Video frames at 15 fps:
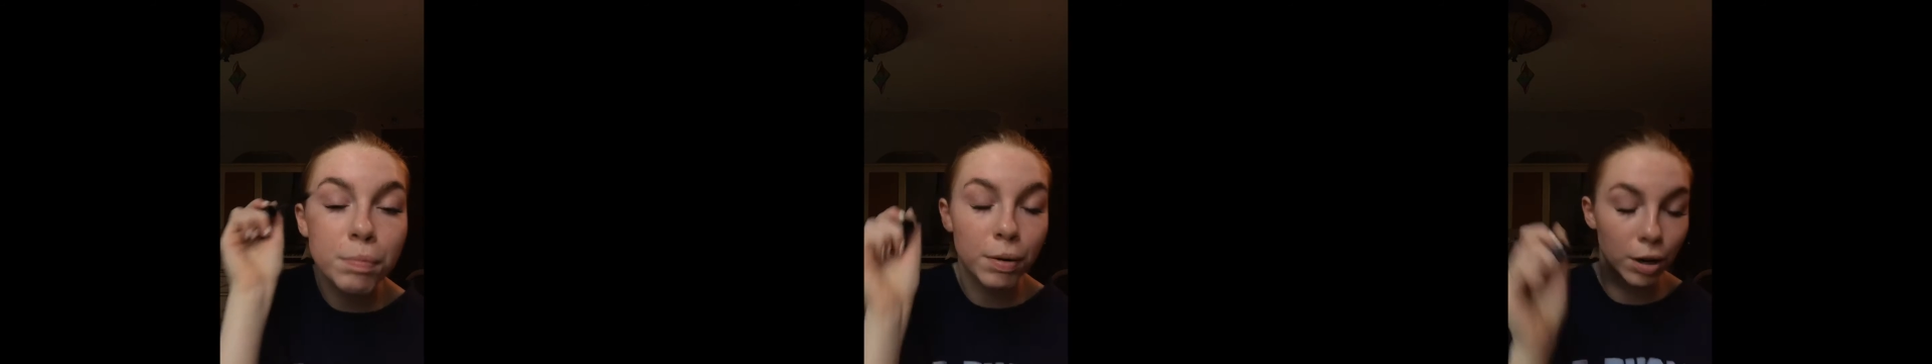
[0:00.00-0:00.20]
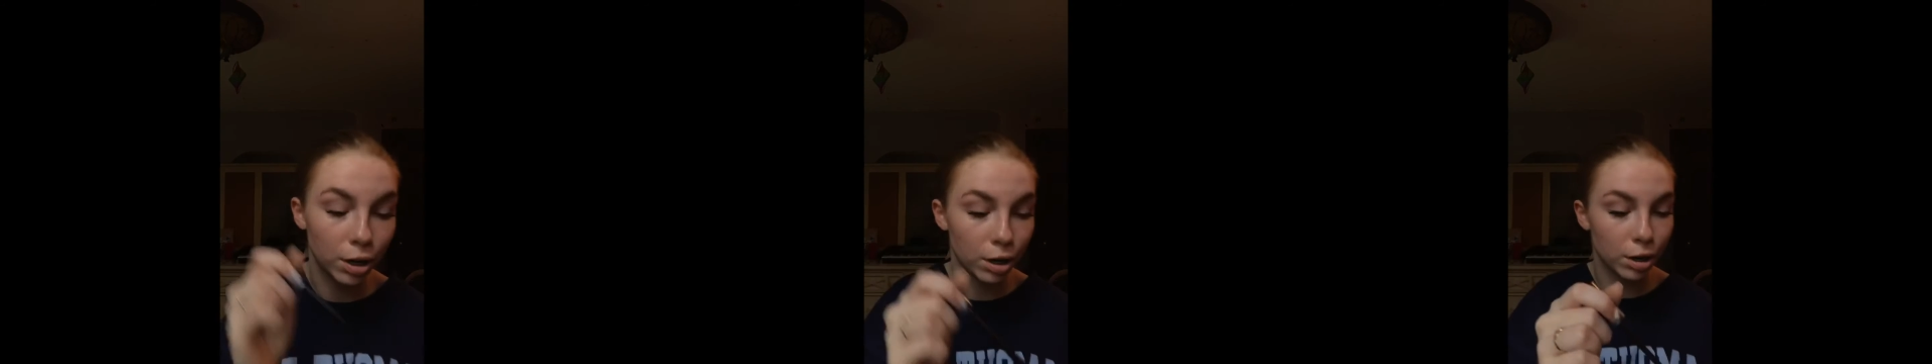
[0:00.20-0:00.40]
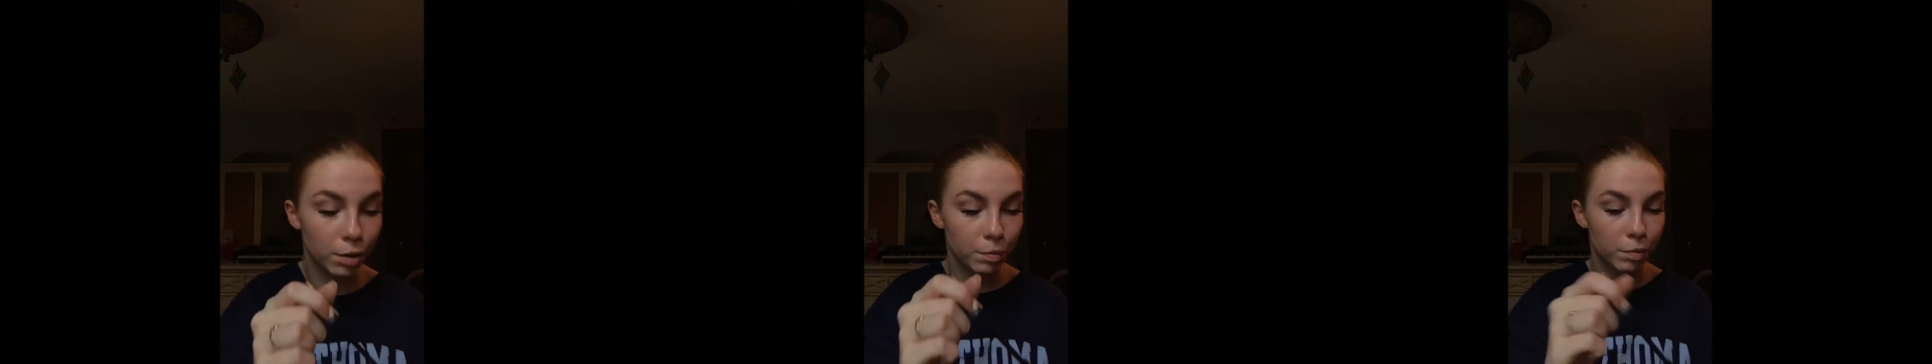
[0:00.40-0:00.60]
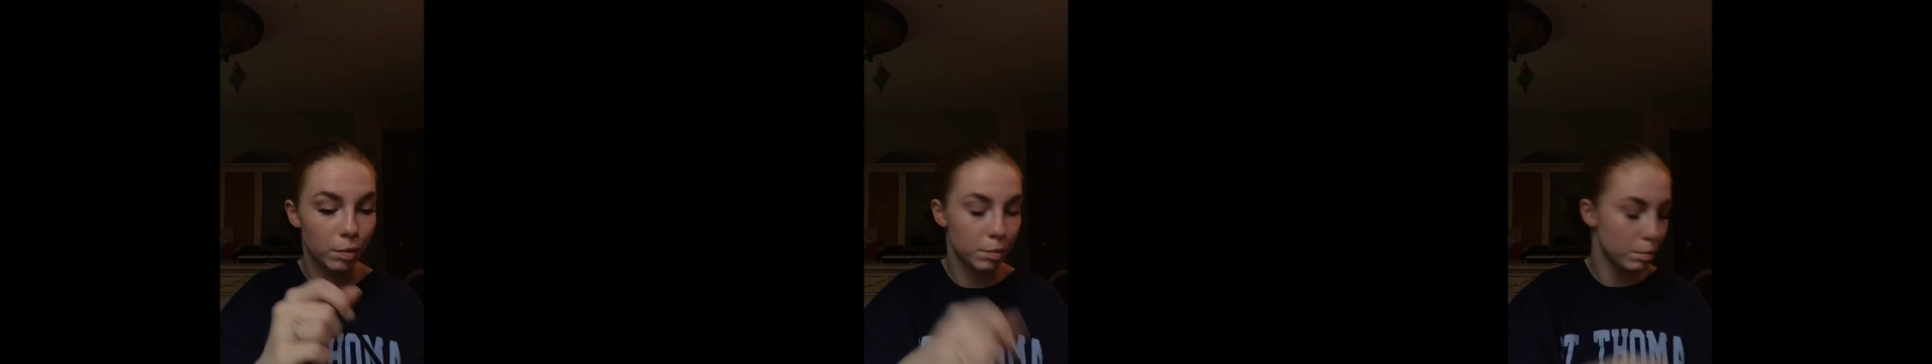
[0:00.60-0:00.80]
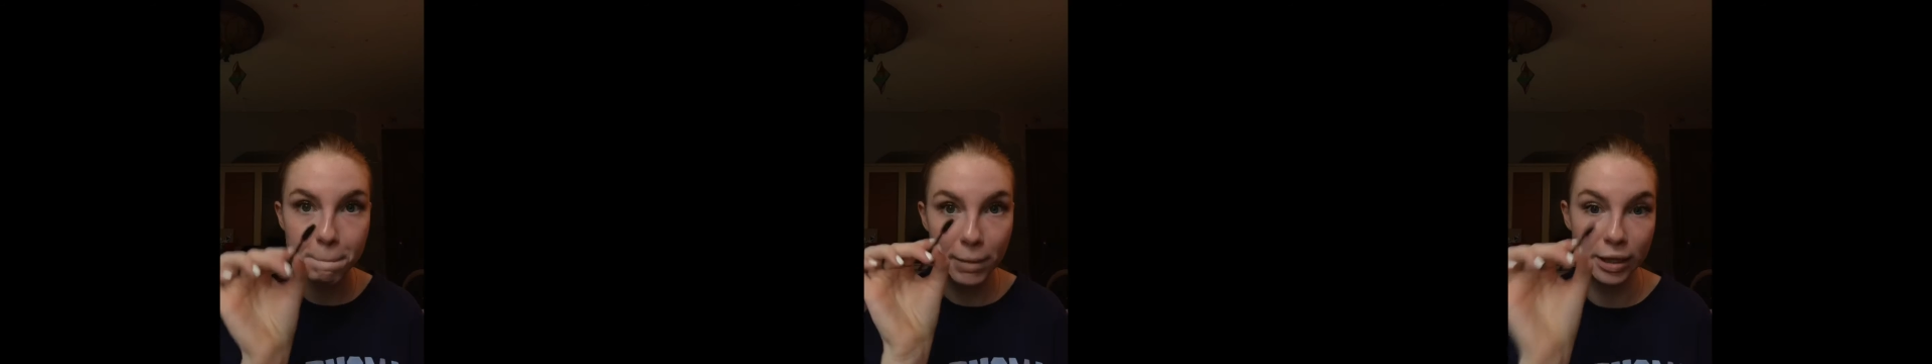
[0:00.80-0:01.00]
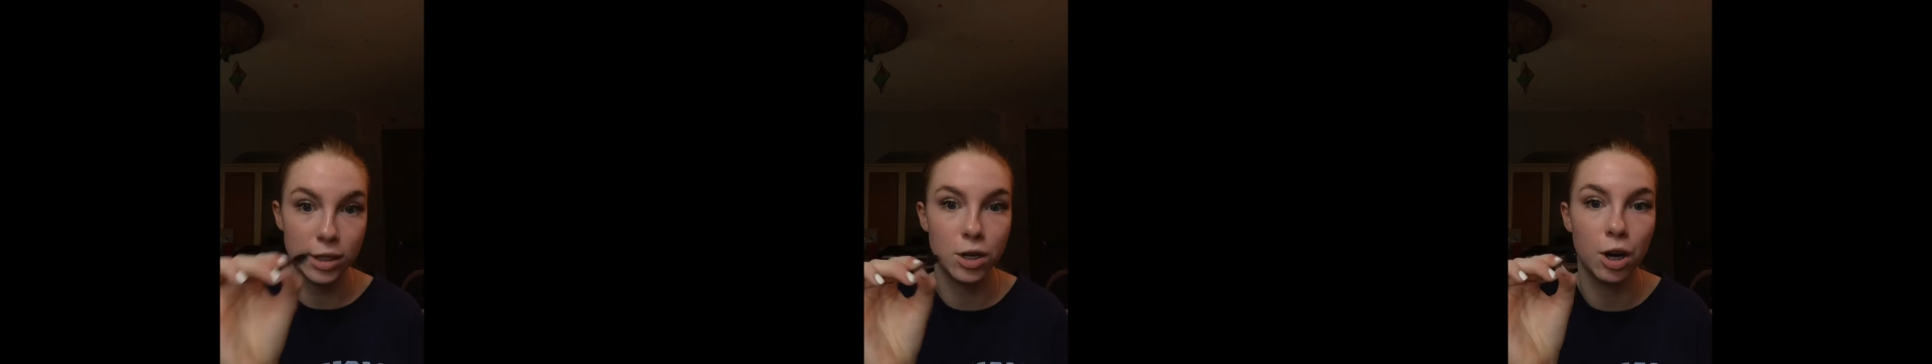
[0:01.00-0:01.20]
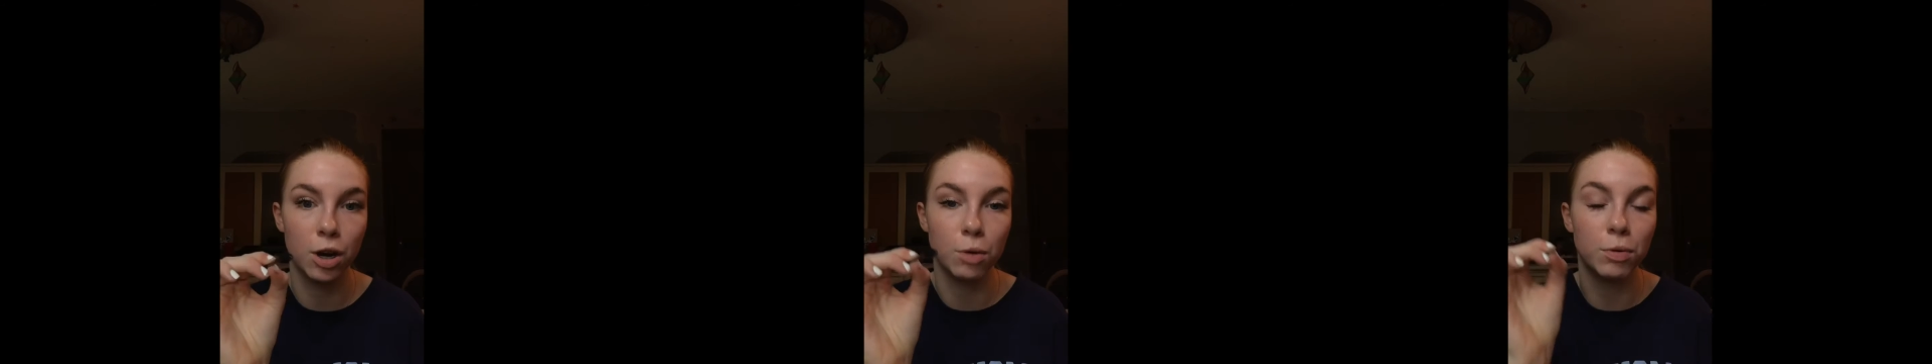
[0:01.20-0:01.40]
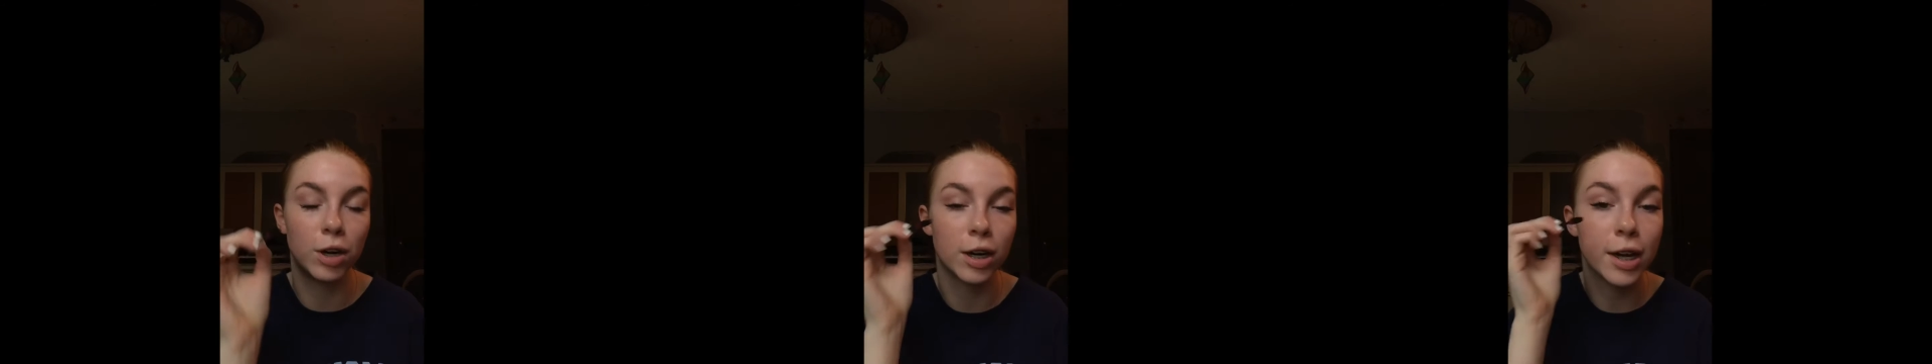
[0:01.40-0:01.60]
part.
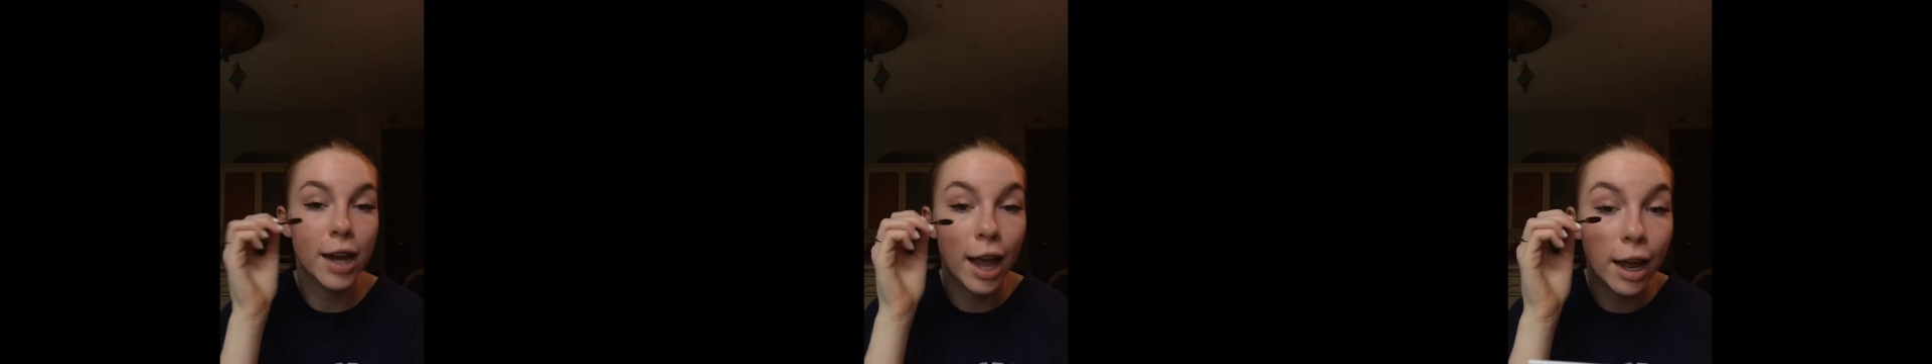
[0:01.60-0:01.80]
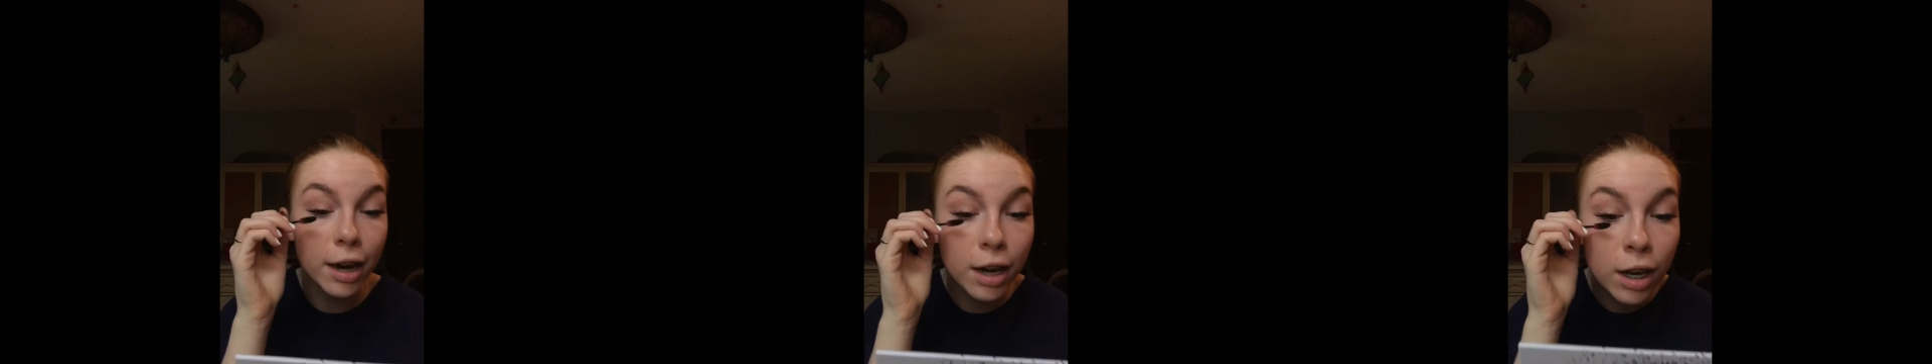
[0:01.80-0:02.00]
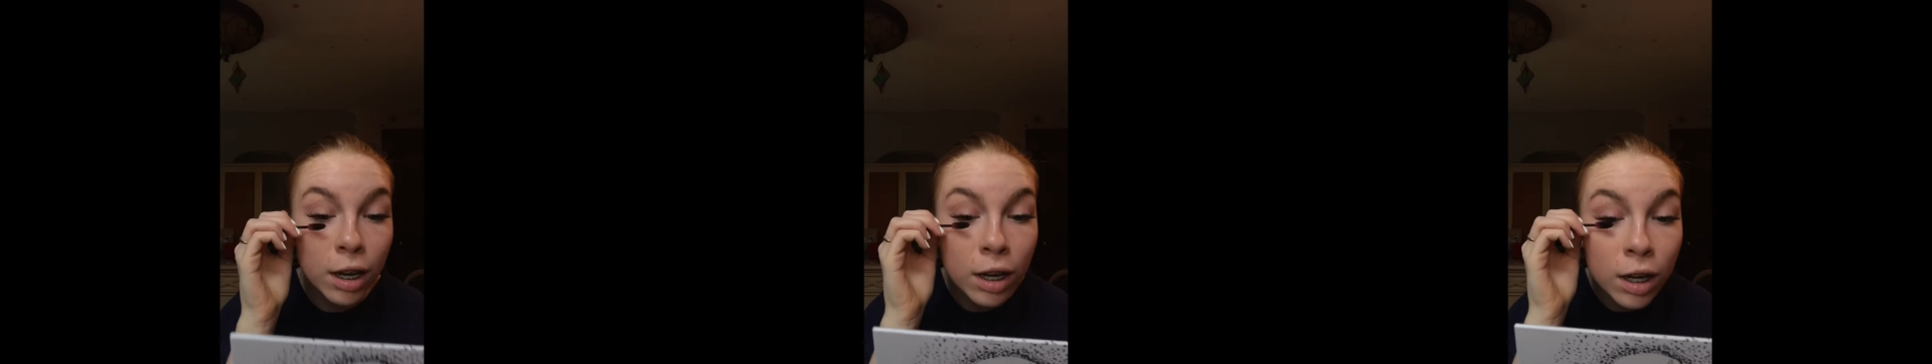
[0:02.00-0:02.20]
Mascara wand again.